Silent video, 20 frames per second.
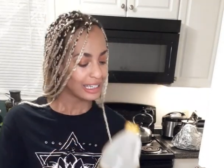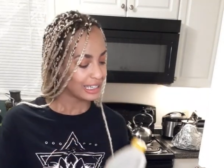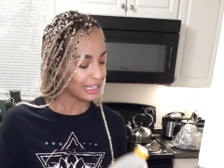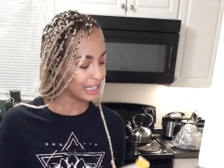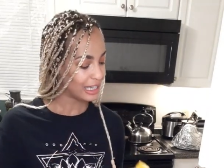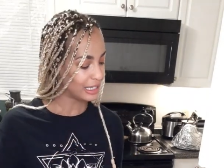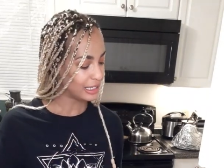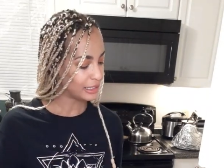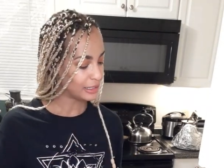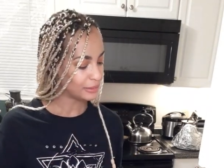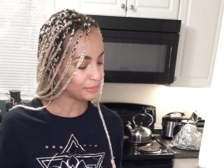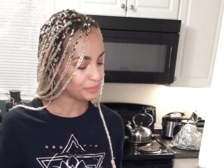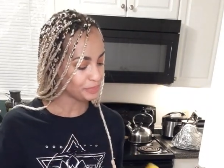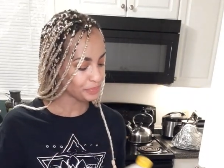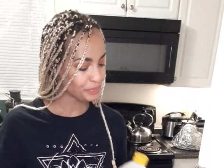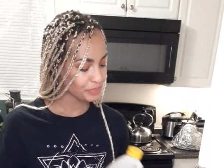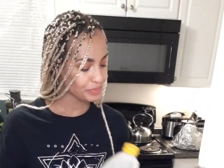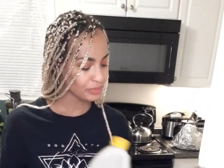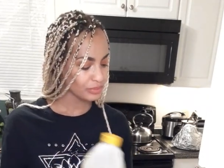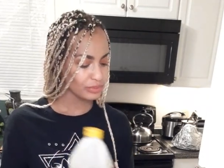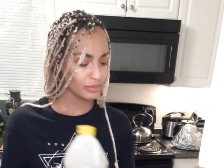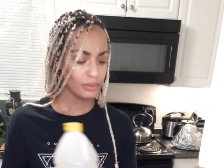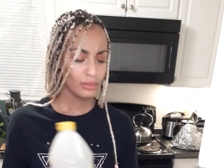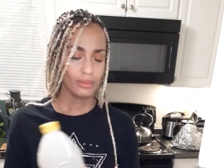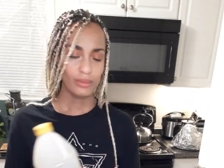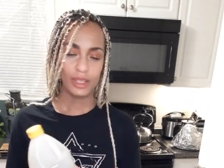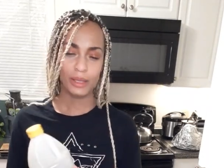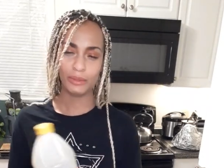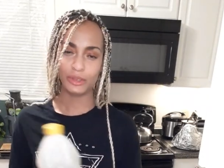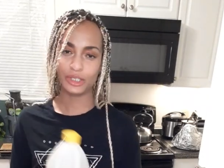I'm
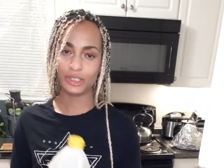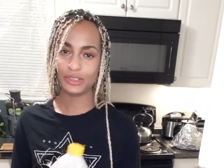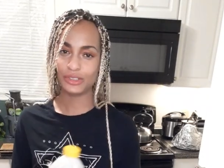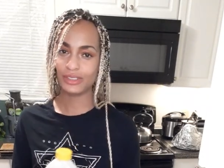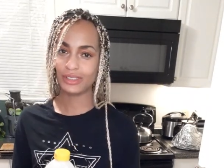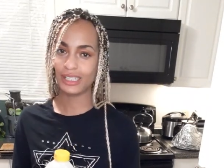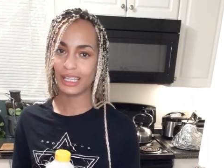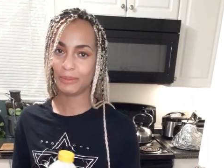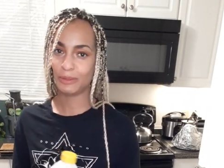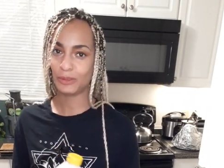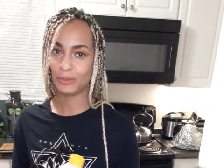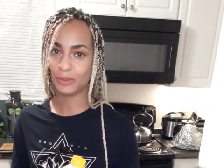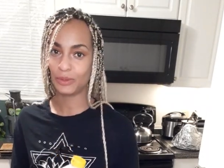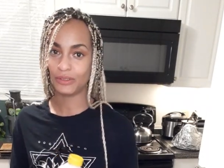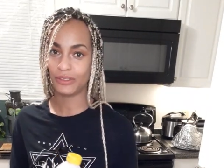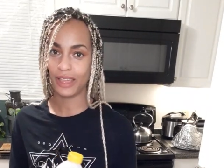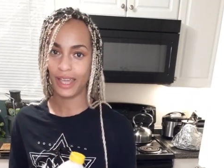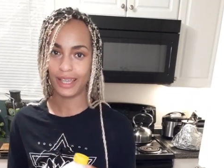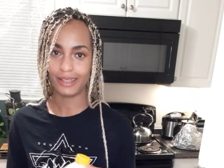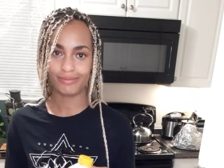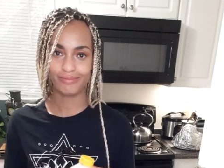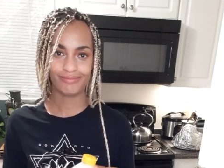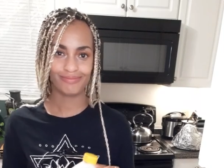gonna use a tablespoon of that.